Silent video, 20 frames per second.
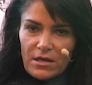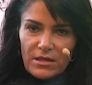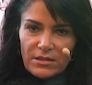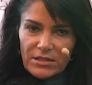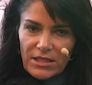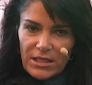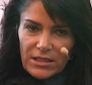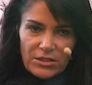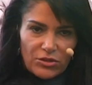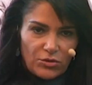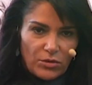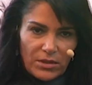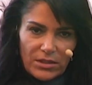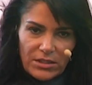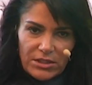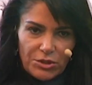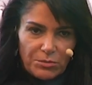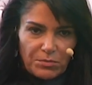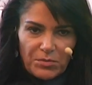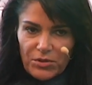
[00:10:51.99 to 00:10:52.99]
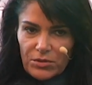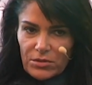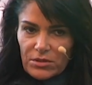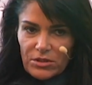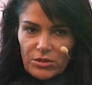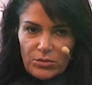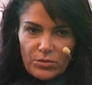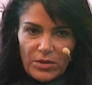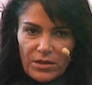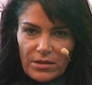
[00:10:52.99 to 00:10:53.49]
sexual
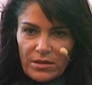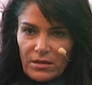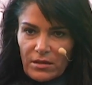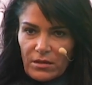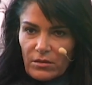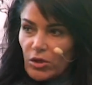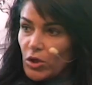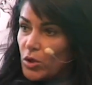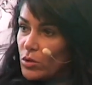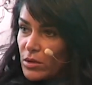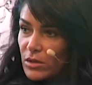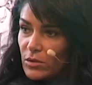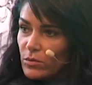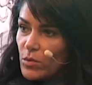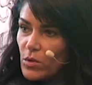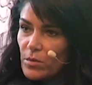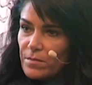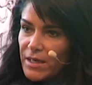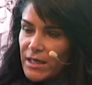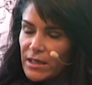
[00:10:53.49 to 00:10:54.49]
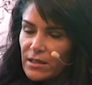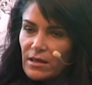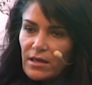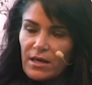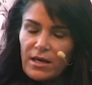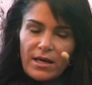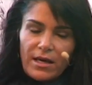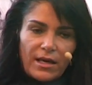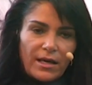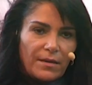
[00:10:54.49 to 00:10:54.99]
experience with a local woman,
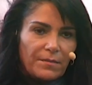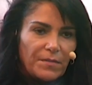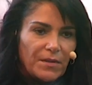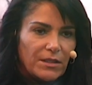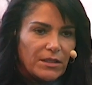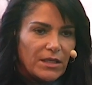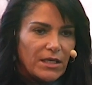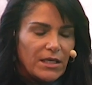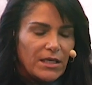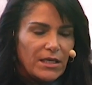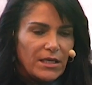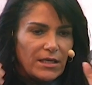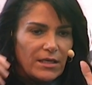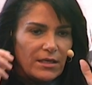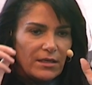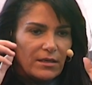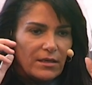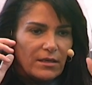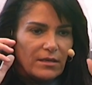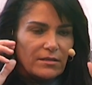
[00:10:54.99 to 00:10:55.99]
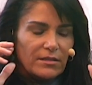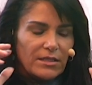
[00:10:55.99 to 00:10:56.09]
but he